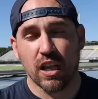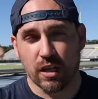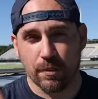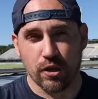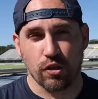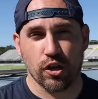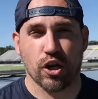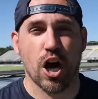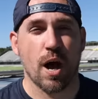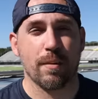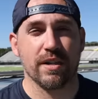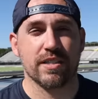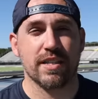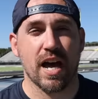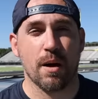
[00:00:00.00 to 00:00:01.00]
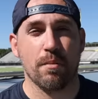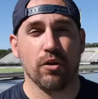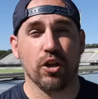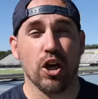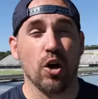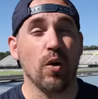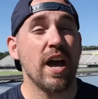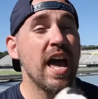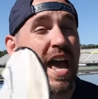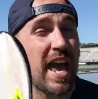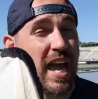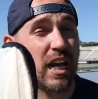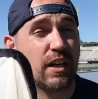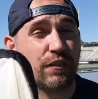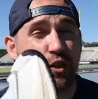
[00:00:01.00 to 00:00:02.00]
Let me know in the comments down below.
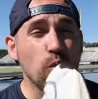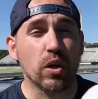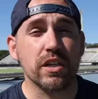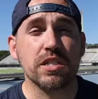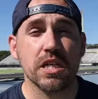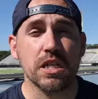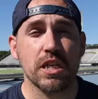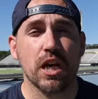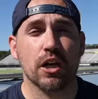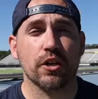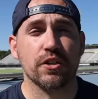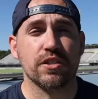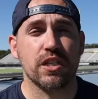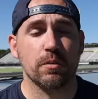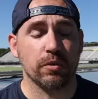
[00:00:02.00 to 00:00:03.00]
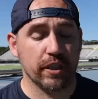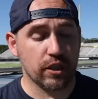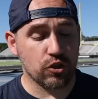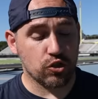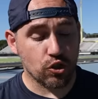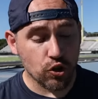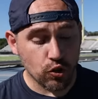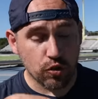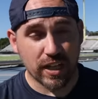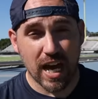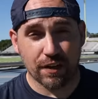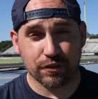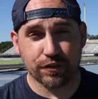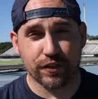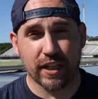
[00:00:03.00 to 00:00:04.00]
And if you want to see the younger sibling to the
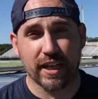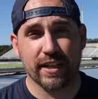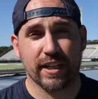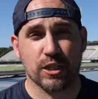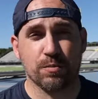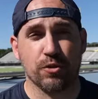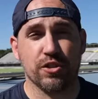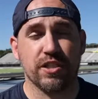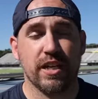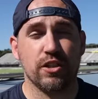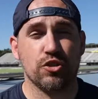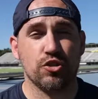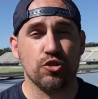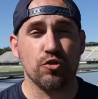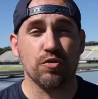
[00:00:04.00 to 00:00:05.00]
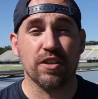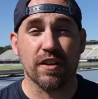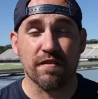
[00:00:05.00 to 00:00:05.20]
Alphafly Next Percent 2,